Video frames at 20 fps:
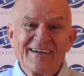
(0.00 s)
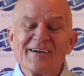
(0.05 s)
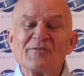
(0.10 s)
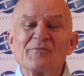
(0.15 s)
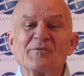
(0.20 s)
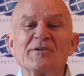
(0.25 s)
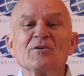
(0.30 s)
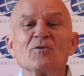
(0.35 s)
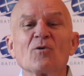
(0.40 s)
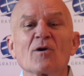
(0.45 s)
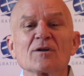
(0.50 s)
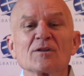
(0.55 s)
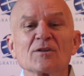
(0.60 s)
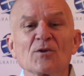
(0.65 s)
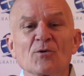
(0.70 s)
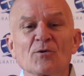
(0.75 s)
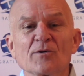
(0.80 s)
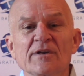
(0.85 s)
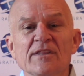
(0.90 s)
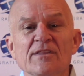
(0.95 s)
When you are
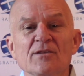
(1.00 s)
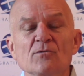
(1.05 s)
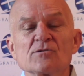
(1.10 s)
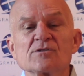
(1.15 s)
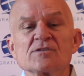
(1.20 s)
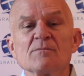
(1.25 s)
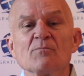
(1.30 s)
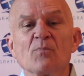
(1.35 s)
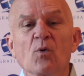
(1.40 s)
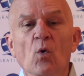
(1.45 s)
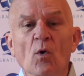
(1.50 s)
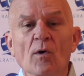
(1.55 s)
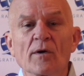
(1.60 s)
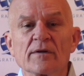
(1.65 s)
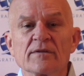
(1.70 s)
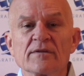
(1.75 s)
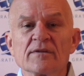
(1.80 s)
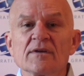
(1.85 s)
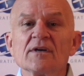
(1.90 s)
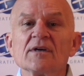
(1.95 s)
learning those
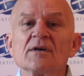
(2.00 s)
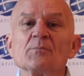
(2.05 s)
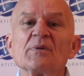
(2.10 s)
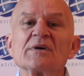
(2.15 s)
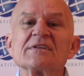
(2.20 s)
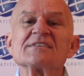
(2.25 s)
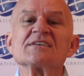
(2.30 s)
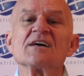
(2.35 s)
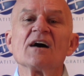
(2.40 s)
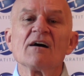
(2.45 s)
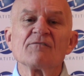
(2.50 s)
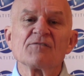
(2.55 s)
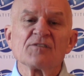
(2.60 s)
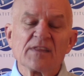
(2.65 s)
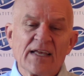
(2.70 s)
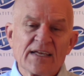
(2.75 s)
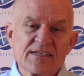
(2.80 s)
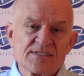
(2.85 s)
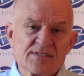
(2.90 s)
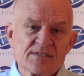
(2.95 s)
important but tough
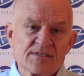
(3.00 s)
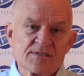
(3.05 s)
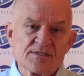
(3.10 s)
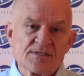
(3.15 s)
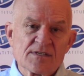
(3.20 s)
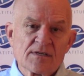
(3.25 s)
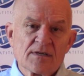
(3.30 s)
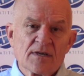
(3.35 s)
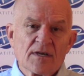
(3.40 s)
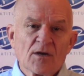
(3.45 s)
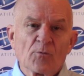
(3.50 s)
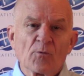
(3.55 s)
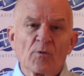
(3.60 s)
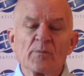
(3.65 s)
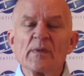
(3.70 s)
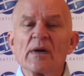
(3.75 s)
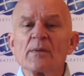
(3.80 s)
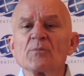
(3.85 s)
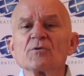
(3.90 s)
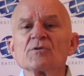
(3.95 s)
lessons,
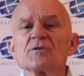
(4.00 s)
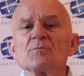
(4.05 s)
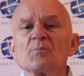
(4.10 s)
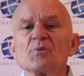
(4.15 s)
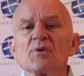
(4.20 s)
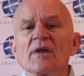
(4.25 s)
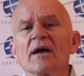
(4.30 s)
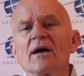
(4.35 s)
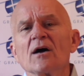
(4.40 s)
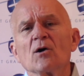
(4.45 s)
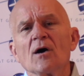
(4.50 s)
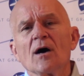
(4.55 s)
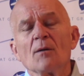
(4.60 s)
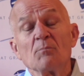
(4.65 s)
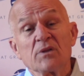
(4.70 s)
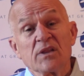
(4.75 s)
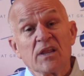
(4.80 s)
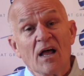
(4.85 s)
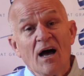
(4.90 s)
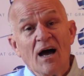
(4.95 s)
remember to
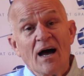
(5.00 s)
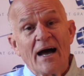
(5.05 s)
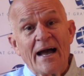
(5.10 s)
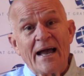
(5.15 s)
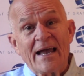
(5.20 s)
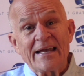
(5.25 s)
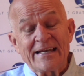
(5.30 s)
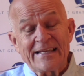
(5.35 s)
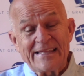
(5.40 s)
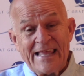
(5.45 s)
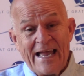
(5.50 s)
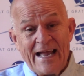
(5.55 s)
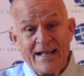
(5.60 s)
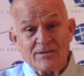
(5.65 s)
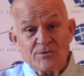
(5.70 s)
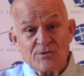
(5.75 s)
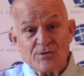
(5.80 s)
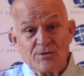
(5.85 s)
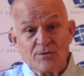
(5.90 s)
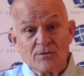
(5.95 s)
apply an
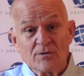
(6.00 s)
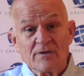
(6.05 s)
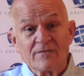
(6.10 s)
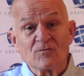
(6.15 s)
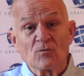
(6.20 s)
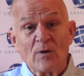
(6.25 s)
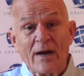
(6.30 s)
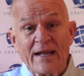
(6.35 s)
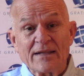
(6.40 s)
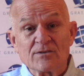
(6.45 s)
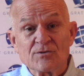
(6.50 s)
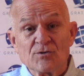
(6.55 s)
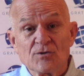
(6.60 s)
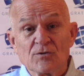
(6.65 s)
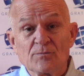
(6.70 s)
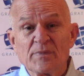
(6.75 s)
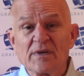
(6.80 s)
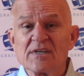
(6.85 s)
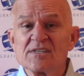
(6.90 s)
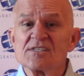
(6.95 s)
attitude of
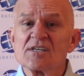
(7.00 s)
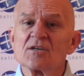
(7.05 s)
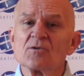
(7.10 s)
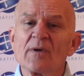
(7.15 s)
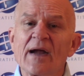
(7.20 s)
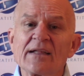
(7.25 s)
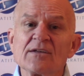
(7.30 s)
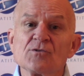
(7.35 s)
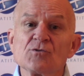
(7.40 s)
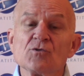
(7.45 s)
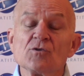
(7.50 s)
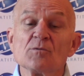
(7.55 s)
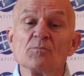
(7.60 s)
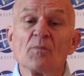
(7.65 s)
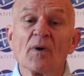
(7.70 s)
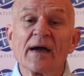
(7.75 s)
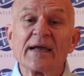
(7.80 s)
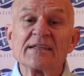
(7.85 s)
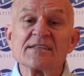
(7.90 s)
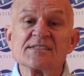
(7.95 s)
gratitude, because a gratitude
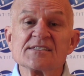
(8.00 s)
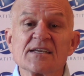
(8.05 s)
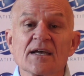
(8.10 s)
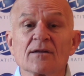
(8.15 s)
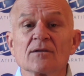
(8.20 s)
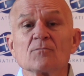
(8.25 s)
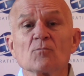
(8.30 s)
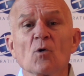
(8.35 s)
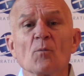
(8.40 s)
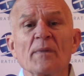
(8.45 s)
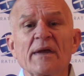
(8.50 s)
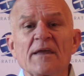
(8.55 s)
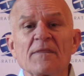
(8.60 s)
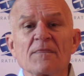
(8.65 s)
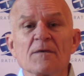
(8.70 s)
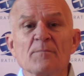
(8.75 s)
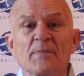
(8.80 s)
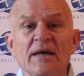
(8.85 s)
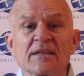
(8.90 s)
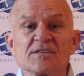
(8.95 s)
mindset will make
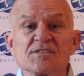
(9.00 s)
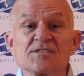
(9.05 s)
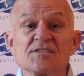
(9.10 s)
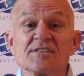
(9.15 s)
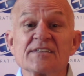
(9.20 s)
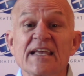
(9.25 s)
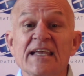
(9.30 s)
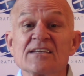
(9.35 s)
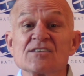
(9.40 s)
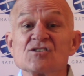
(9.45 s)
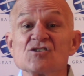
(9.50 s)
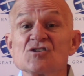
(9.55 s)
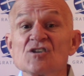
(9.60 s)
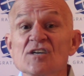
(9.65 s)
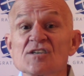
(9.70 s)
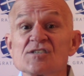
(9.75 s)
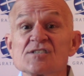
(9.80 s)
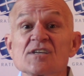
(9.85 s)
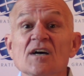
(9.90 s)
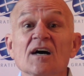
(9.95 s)
the medicine taste
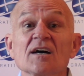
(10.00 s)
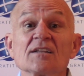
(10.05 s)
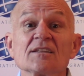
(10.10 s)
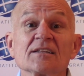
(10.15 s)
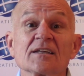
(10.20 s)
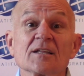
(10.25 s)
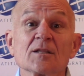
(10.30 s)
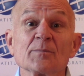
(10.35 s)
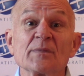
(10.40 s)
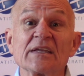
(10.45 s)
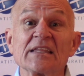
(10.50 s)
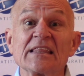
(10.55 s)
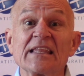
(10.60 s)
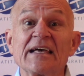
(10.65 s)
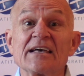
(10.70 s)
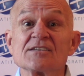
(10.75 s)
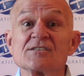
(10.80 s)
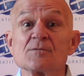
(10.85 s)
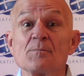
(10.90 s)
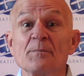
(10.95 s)
just a little bit
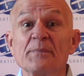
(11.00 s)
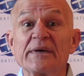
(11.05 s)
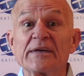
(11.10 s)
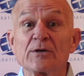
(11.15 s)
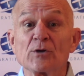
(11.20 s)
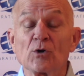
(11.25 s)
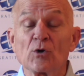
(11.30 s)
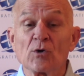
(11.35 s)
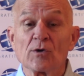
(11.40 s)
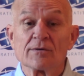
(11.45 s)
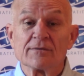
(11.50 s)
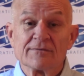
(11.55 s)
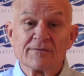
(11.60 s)
less bitter.